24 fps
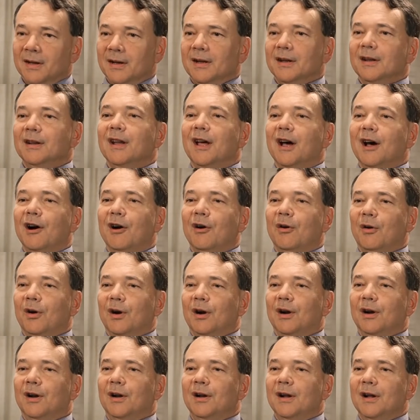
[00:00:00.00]
Now,
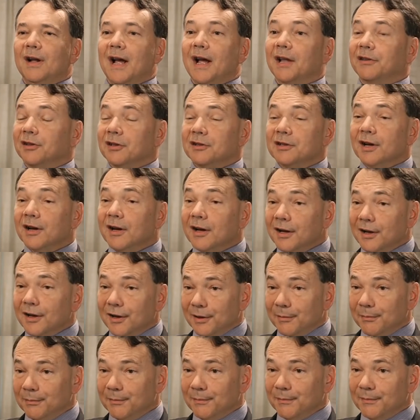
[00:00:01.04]
at the
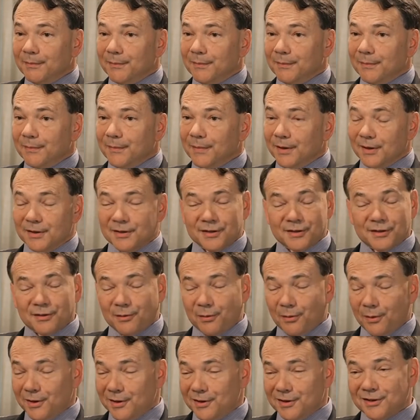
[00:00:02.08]
time, as
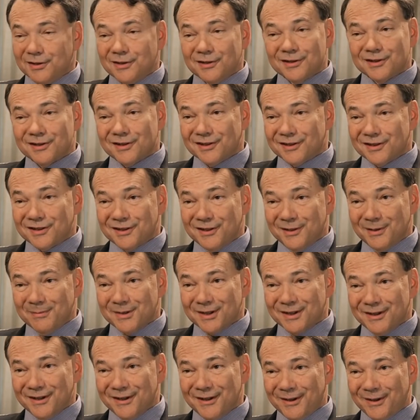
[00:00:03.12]
crazy as it seems
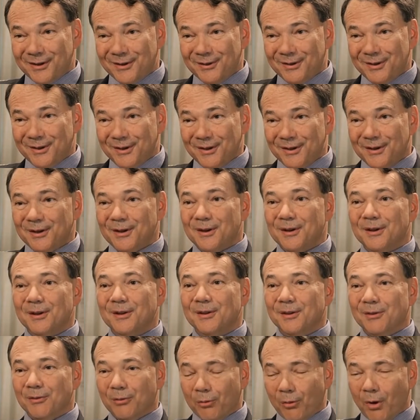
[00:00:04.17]
now,
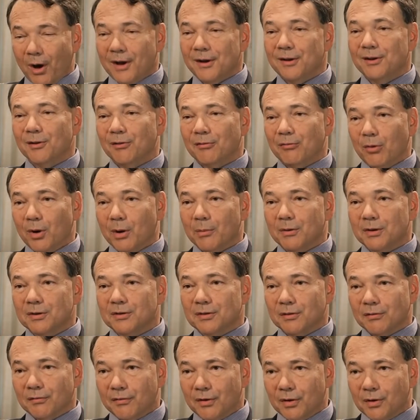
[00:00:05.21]
the right of women
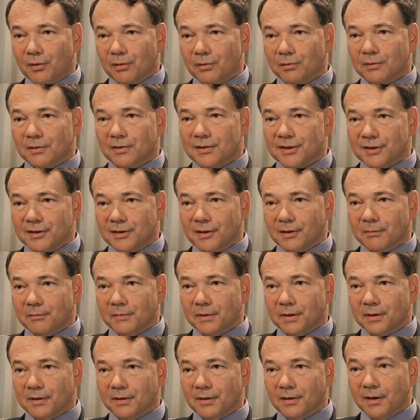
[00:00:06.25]
to vote seemed
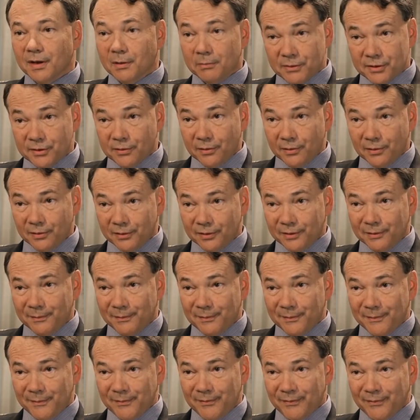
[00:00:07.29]
absurd
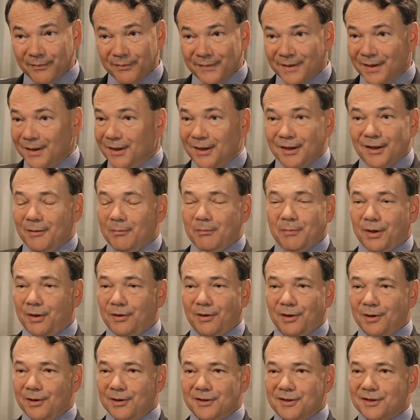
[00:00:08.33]

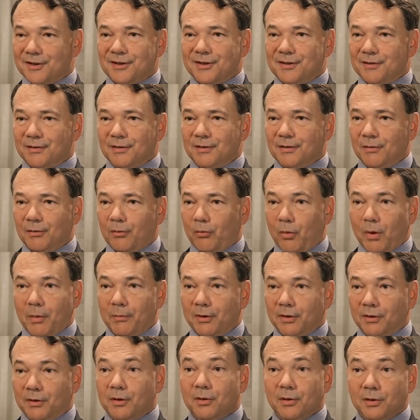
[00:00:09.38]
because
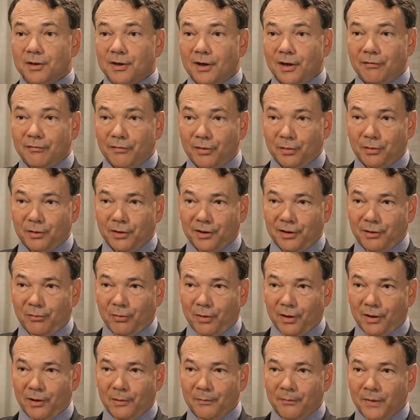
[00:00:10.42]
women could not vote
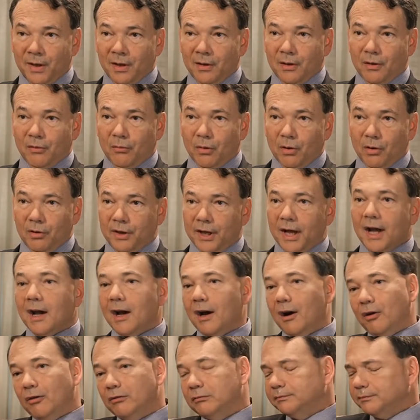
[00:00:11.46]
anywhere. Well,
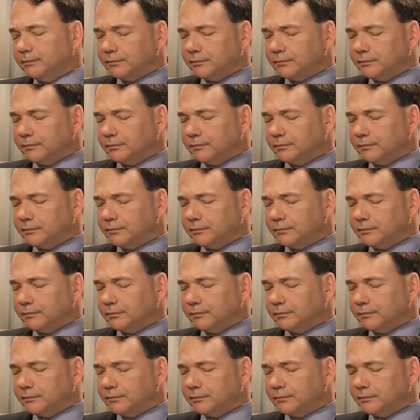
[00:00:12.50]
now,